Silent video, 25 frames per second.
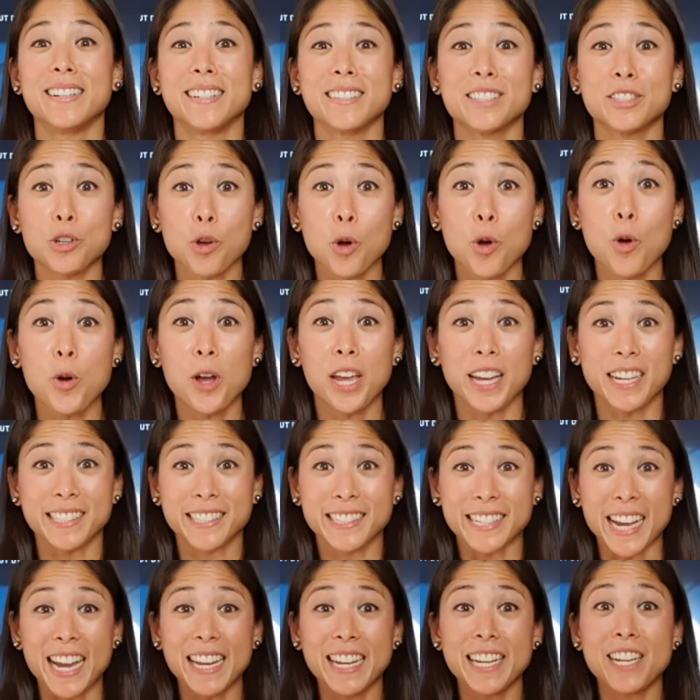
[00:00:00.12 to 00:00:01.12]
So
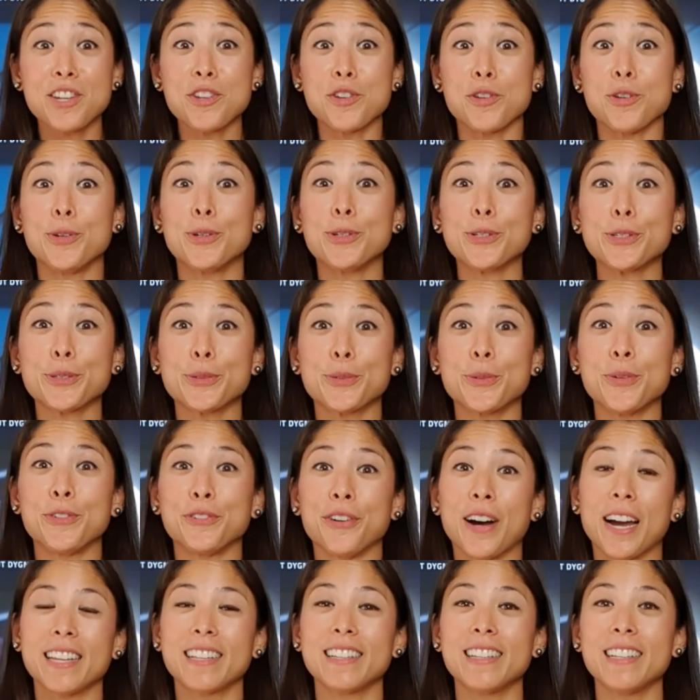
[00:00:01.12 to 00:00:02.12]
exciting news, we
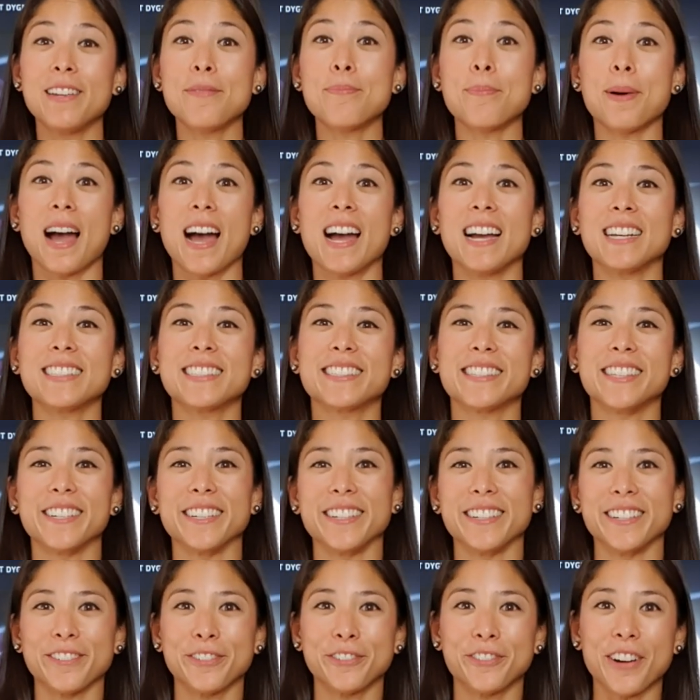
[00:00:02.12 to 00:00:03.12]
finally passed
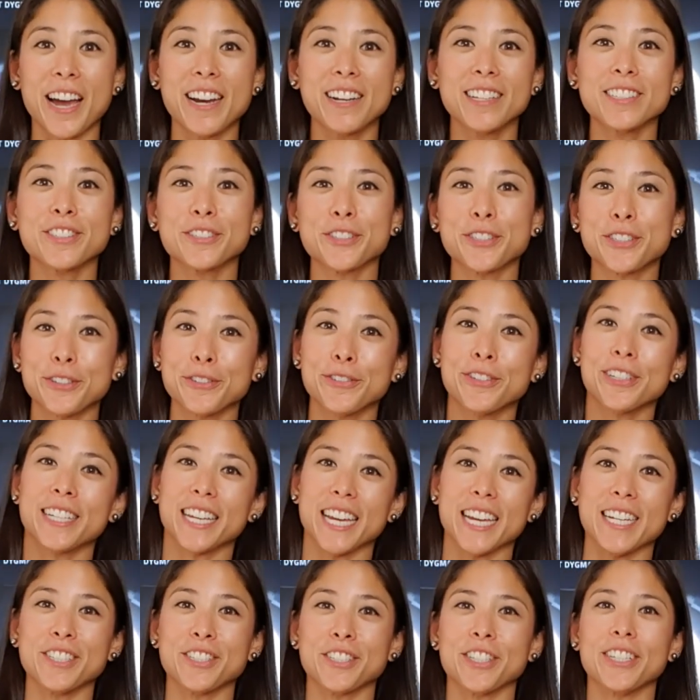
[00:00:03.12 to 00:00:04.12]
the final
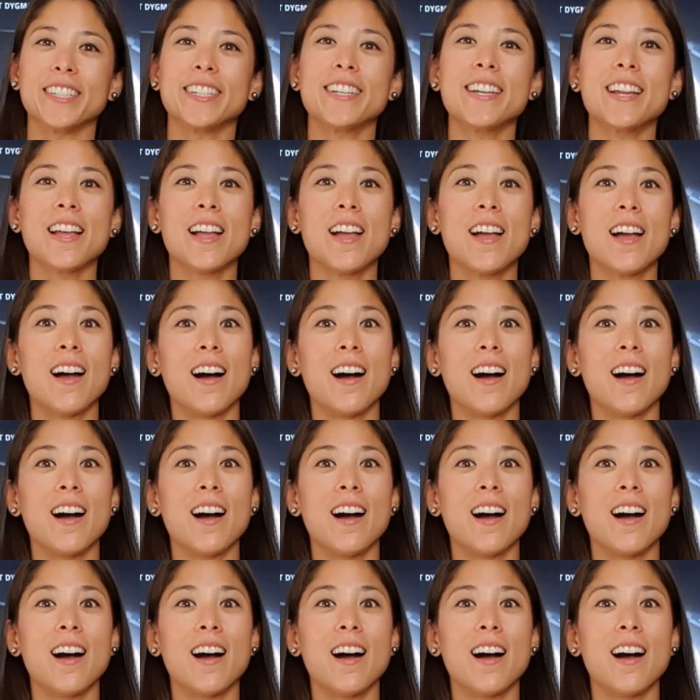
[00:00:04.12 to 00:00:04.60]
certification